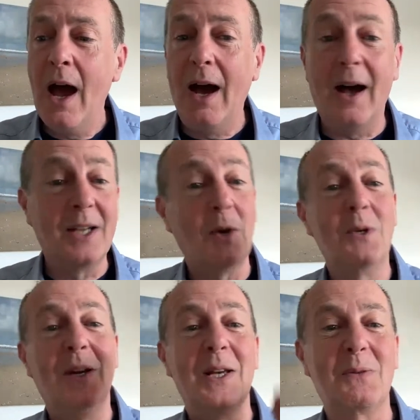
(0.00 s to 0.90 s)
I told
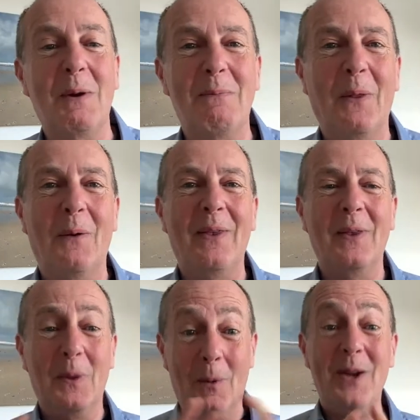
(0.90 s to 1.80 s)
you last week, by the way,
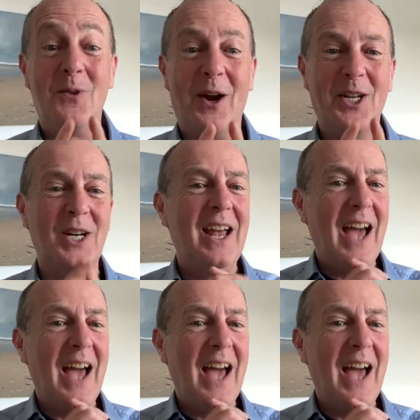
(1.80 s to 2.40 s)
that the Windrush,